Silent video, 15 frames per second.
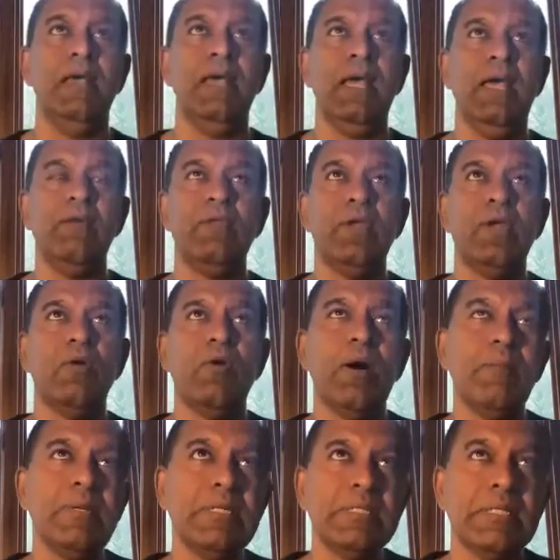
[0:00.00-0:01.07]
If the
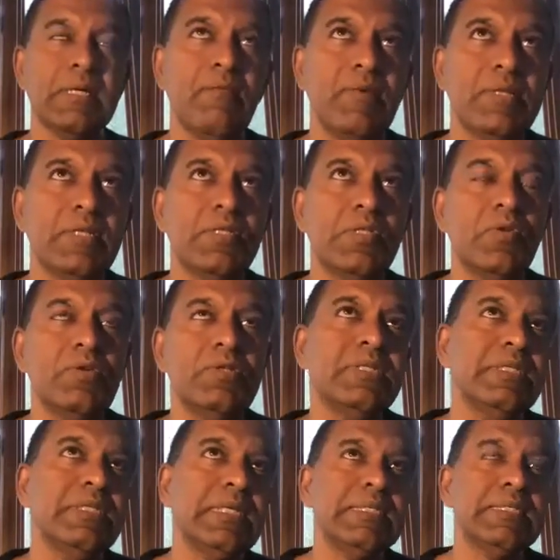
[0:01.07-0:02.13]
requirements come with a
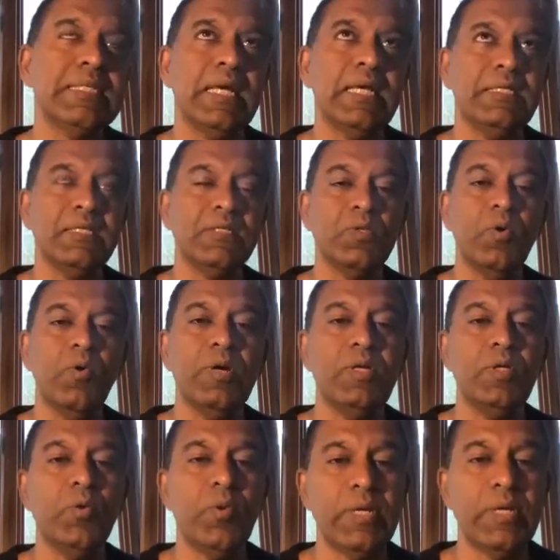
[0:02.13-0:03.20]
solution, it's like just go
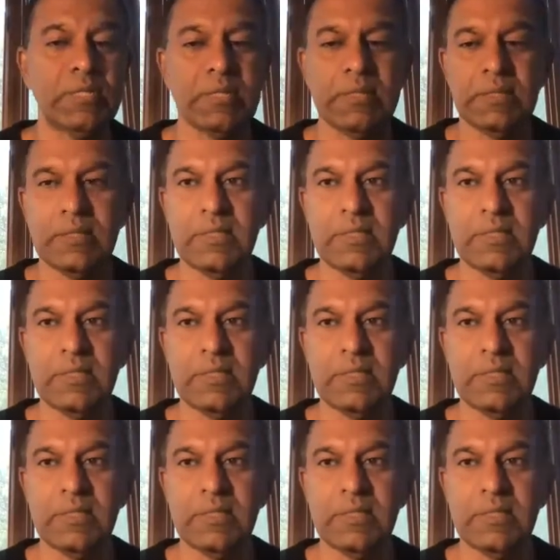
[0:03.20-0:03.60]
and do it.